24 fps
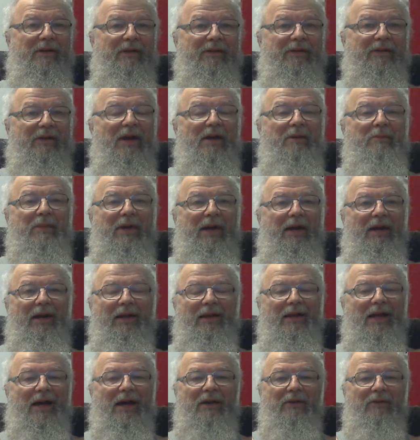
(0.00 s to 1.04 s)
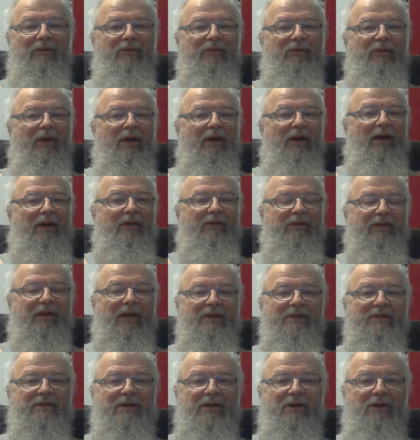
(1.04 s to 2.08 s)
stuntmen in a lot of
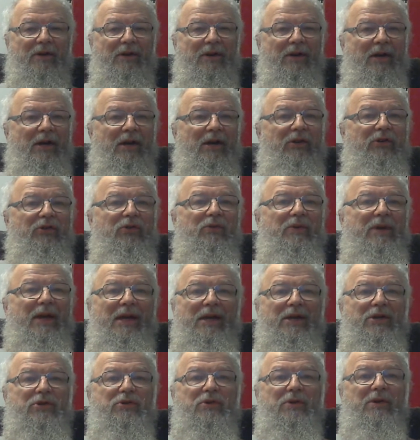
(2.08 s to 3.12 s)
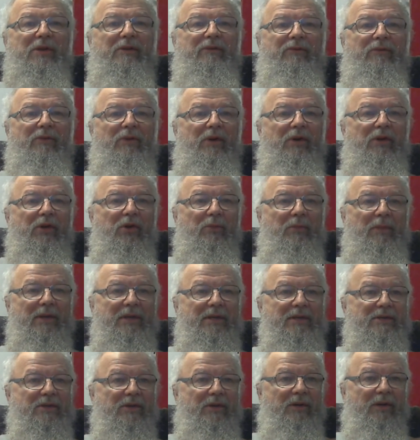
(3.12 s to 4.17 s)
stunts that are too dangerous for
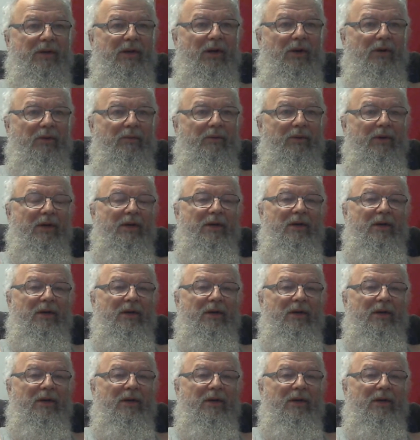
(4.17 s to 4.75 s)
humans, or, you know,